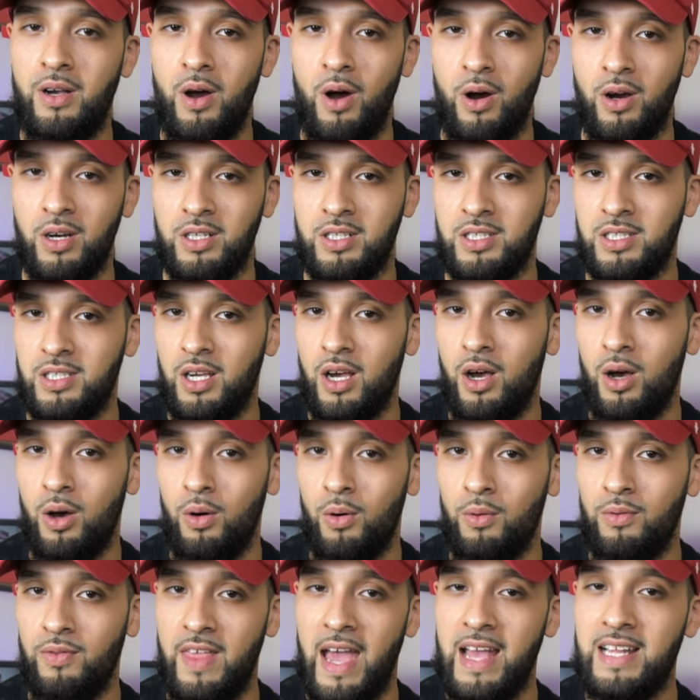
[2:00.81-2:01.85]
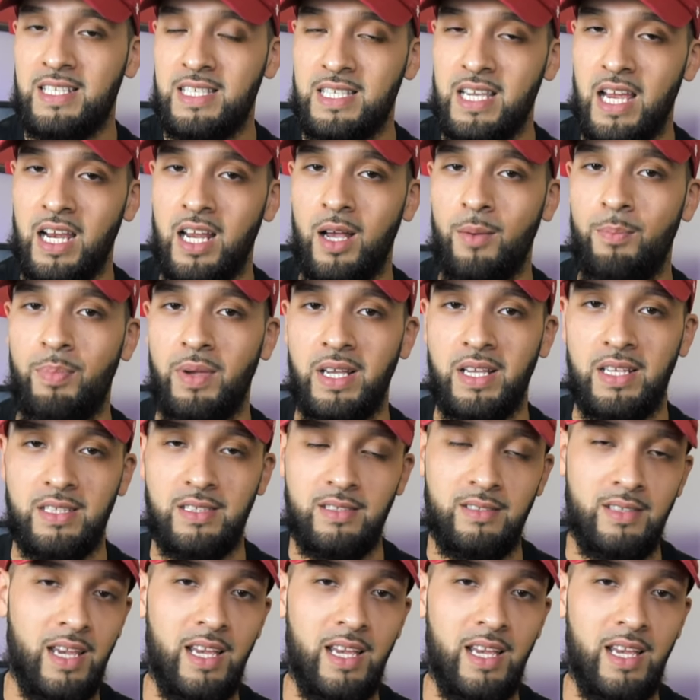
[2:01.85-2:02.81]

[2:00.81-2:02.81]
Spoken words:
cards. So that setup is